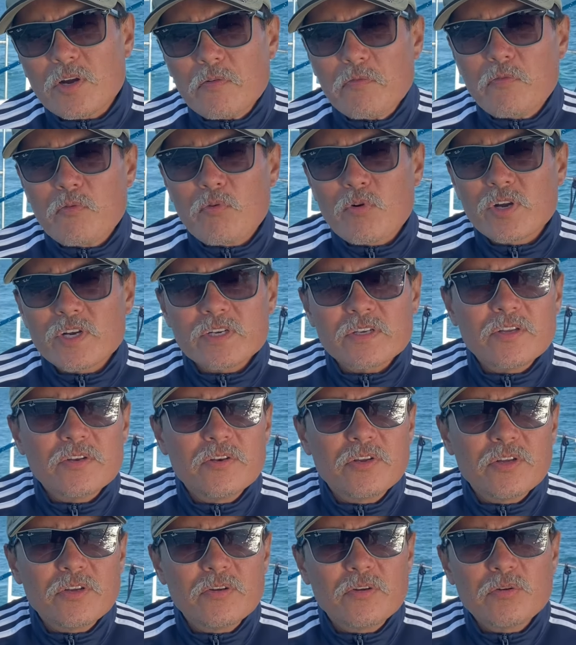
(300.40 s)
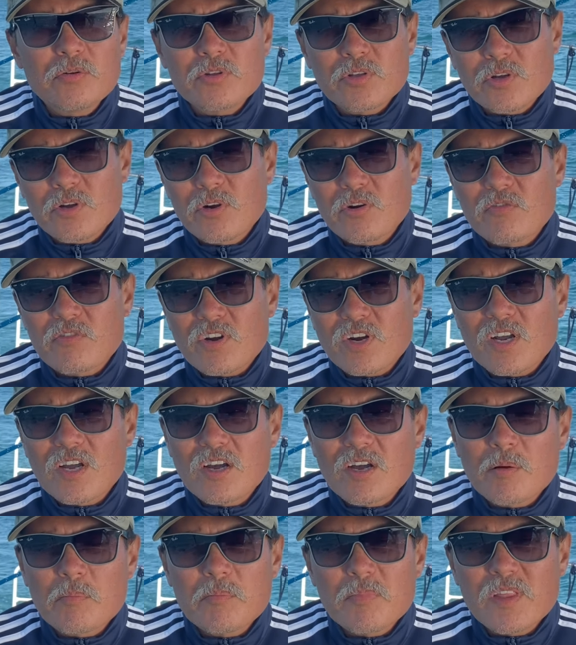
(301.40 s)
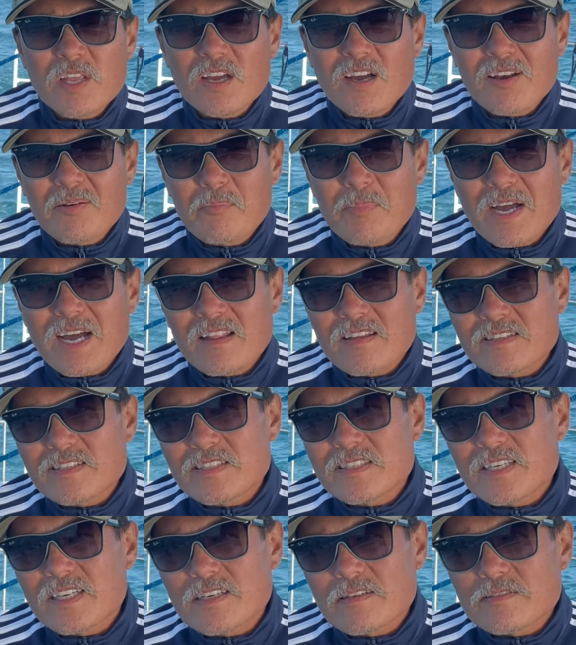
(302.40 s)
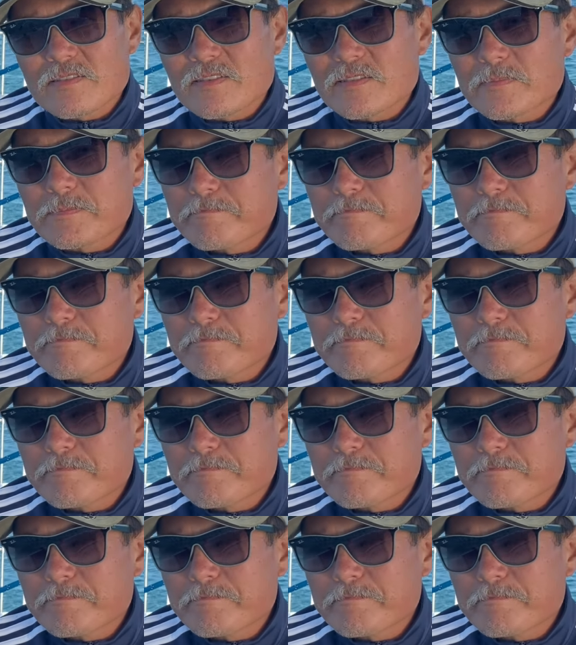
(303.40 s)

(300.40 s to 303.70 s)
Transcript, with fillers: for it to do to overcome the unbalanced sails.